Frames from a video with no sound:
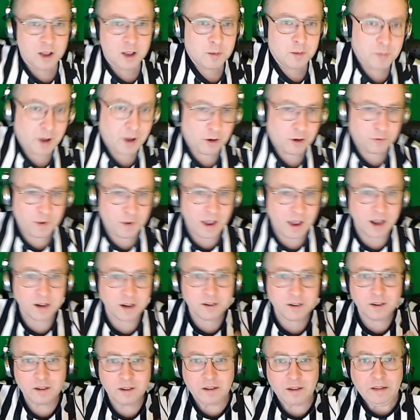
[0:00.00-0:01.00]
Matter of
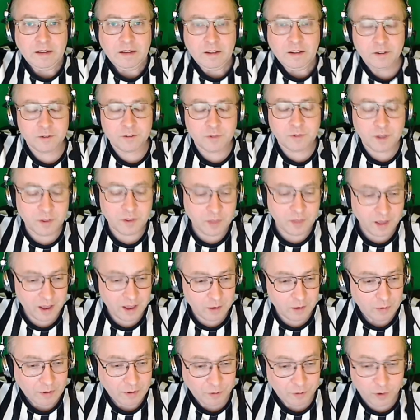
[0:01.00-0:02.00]
fact, if the
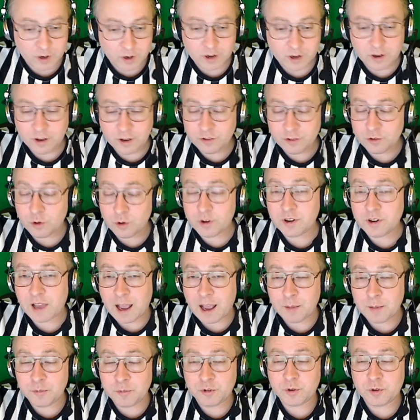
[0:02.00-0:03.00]
head referee is going to
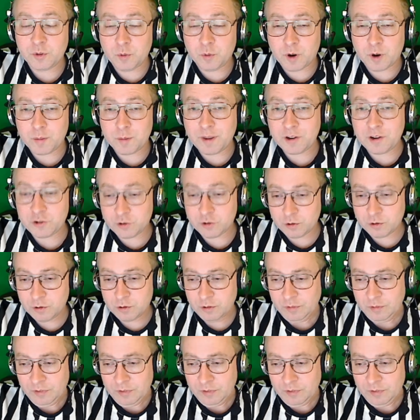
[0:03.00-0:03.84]
absolutely want to make sure